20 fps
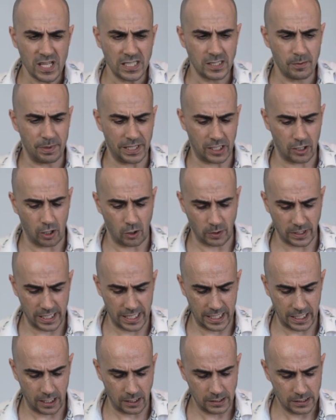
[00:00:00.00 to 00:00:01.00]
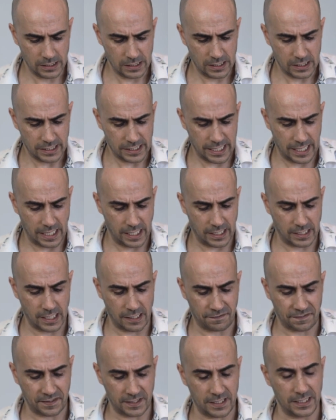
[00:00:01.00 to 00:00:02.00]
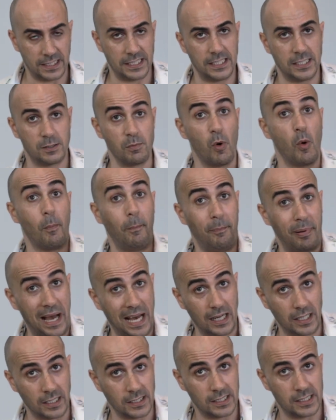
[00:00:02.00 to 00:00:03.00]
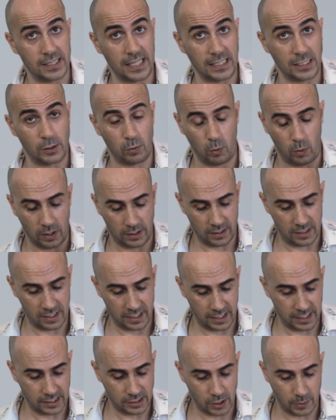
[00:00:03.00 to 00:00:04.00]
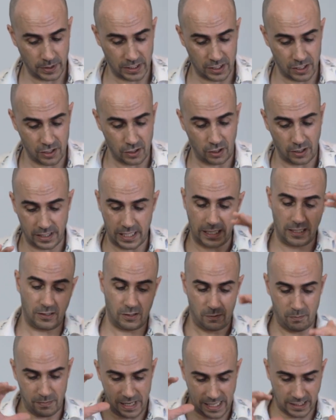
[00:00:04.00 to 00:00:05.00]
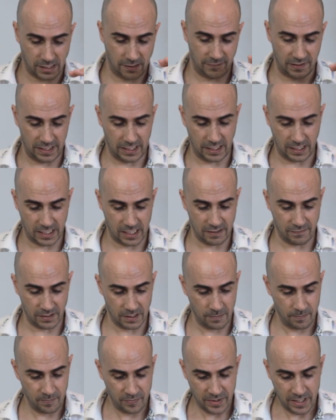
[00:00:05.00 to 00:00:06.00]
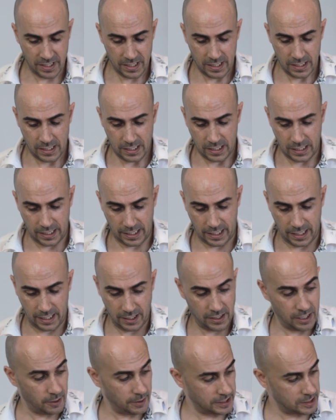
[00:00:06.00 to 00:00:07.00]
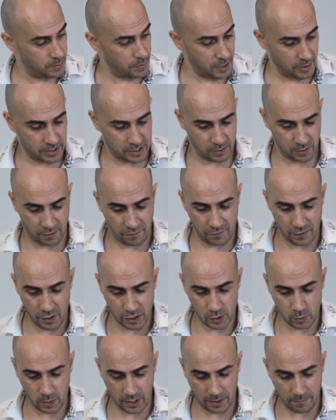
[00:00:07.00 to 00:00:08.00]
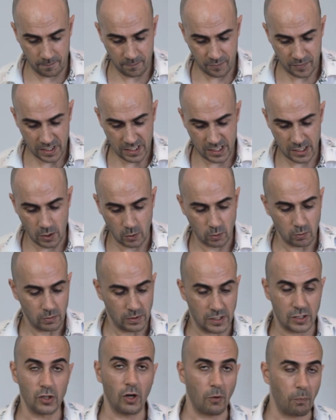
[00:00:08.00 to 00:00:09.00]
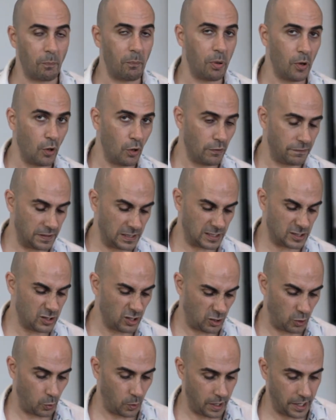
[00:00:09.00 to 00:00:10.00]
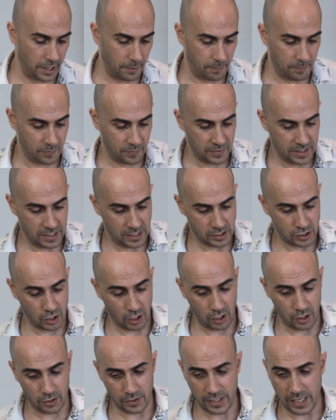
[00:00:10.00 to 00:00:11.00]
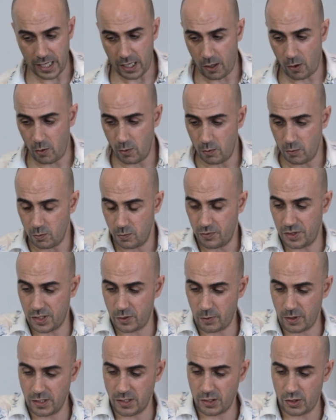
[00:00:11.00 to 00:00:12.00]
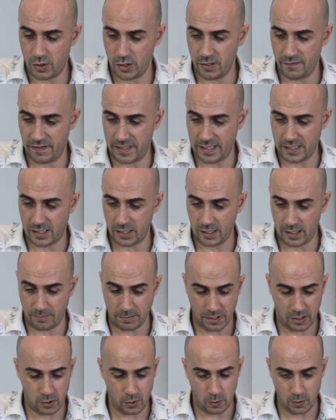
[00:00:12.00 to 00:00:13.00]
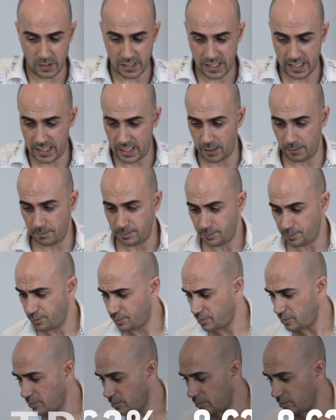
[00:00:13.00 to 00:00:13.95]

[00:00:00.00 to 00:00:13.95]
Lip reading: It's a bit cold now. Yeah, it definitely is more balanced. That's one thing. So it's not that massively uneven that we experienced with the first one. Still, it's not perfect. It's not great. So now this one should have had time to cool down.